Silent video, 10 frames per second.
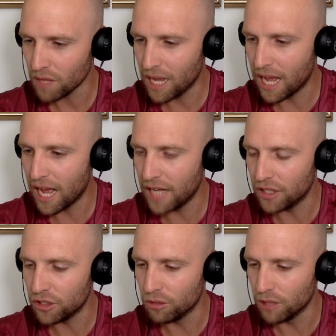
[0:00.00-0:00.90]
And
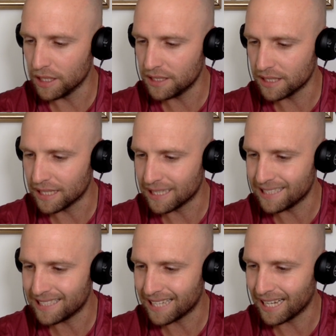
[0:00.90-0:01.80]
Ulisi
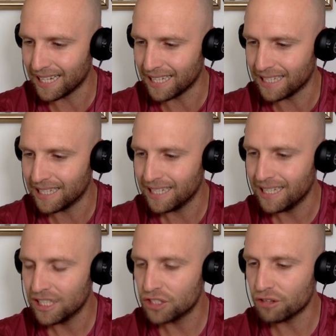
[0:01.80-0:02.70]
is getting
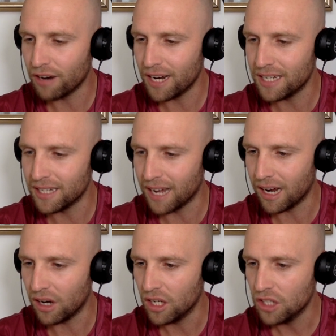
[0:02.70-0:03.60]
traded
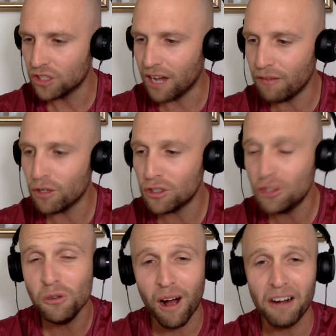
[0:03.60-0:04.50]
out. So now I've got
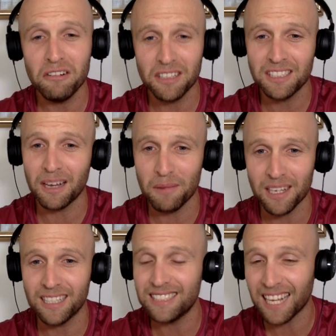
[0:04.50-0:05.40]
200 and
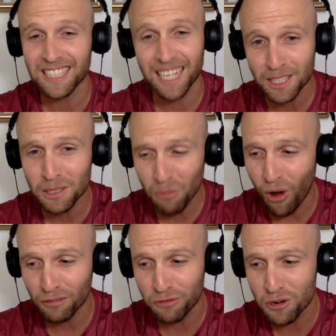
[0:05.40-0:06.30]
something. Like, that's
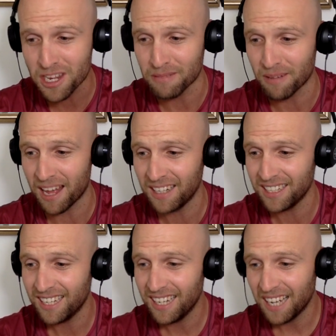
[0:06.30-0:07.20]
smart footy, man.
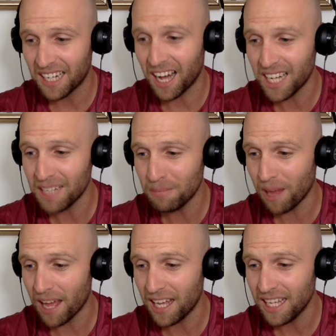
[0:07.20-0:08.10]
And I can
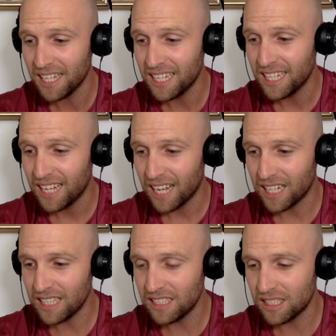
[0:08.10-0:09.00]
play. And
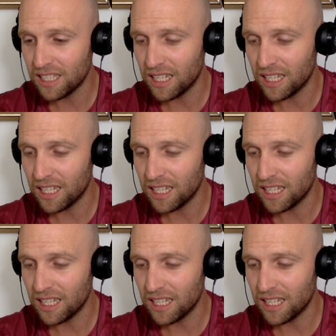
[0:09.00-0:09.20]
he's...